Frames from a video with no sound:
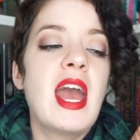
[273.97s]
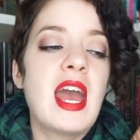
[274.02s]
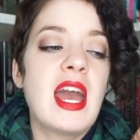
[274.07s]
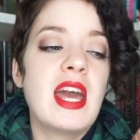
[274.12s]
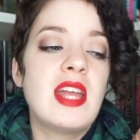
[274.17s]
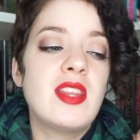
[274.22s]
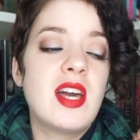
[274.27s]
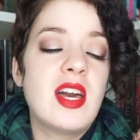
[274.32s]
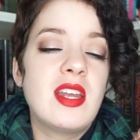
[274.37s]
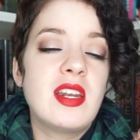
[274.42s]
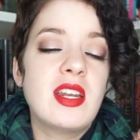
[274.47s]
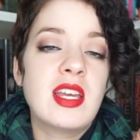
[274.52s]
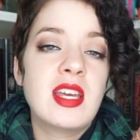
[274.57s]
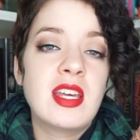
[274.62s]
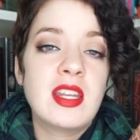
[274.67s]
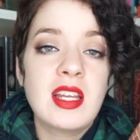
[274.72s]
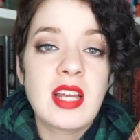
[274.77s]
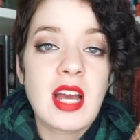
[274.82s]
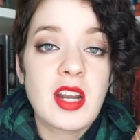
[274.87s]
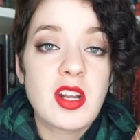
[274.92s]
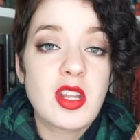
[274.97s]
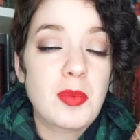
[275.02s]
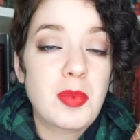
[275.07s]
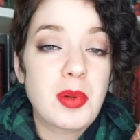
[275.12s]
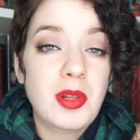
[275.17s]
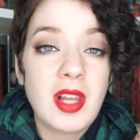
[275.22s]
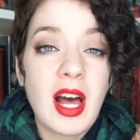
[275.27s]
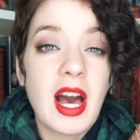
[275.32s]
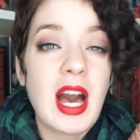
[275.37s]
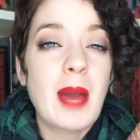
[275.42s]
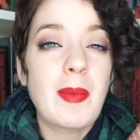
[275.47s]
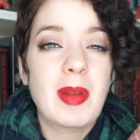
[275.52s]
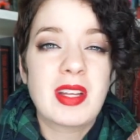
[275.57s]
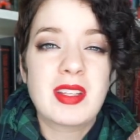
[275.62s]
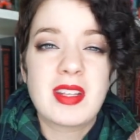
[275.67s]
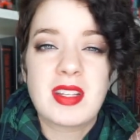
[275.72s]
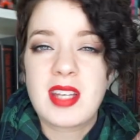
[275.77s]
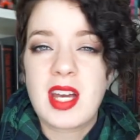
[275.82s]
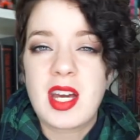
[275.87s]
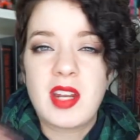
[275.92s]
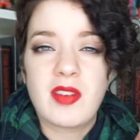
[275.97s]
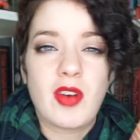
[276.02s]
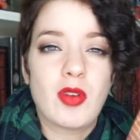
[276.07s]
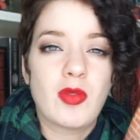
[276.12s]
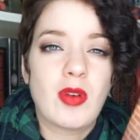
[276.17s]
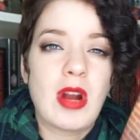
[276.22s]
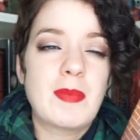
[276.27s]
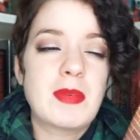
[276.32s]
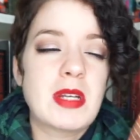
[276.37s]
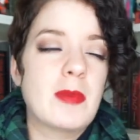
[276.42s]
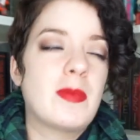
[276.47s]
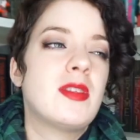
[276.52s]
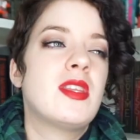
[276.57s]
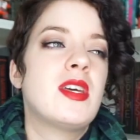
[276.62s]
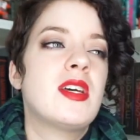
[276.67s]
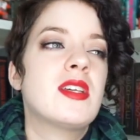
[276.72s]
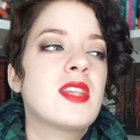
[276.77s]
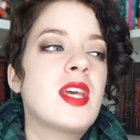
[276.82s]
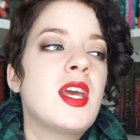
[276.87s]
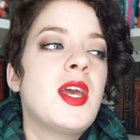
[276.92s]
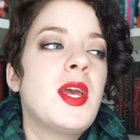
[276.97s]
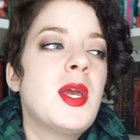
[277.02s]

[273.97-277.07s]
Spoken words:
And then getting onto the plot, because it's kind of all wrapped up in this,